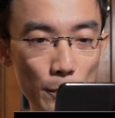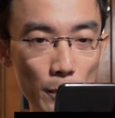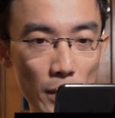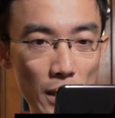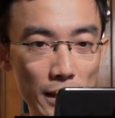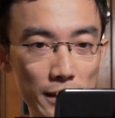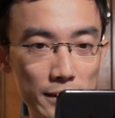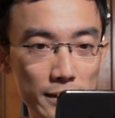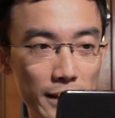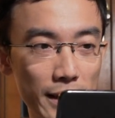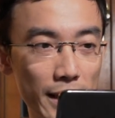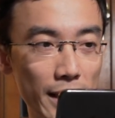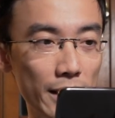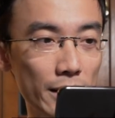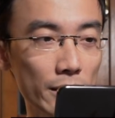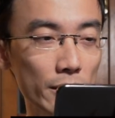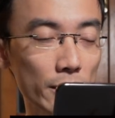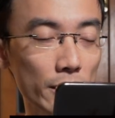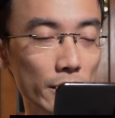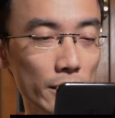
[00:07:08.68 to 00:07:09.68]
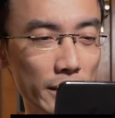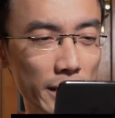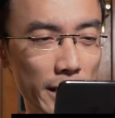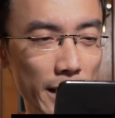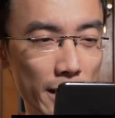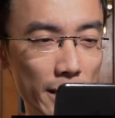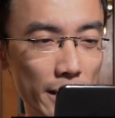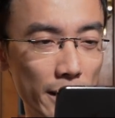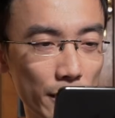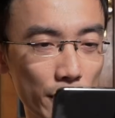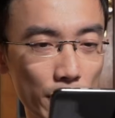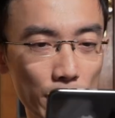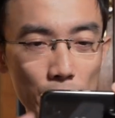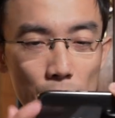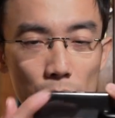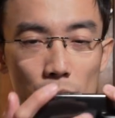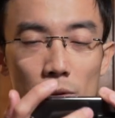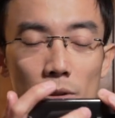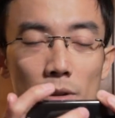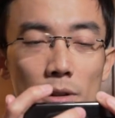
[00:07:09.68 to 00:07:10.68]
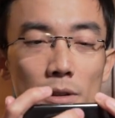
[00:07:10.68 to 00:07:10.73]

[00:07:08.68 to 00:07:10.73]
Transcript: You press that, get into